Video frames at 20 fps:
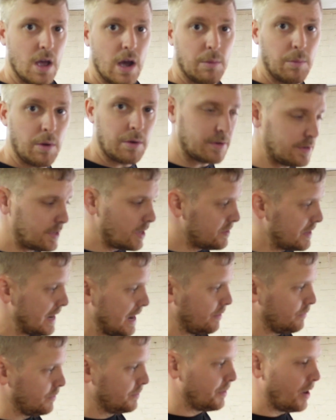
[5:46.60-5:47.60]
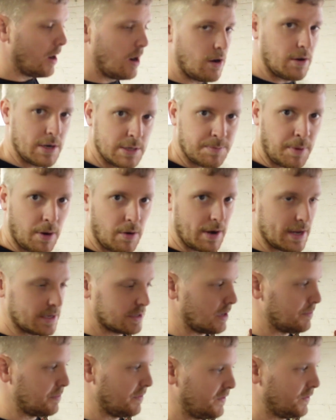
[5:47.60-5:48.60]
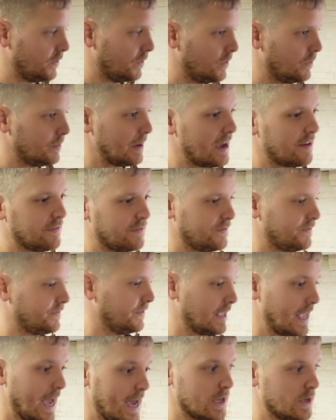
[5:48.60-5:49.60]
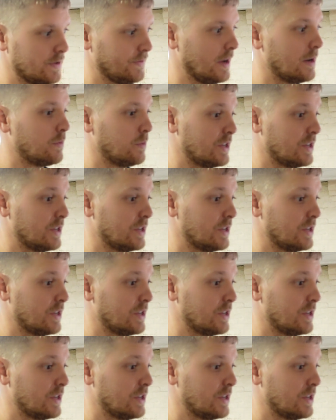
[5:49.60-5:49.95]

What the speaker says: And what I'm going to do now, I want to put a harness bar in it. So before we have the cage fitted,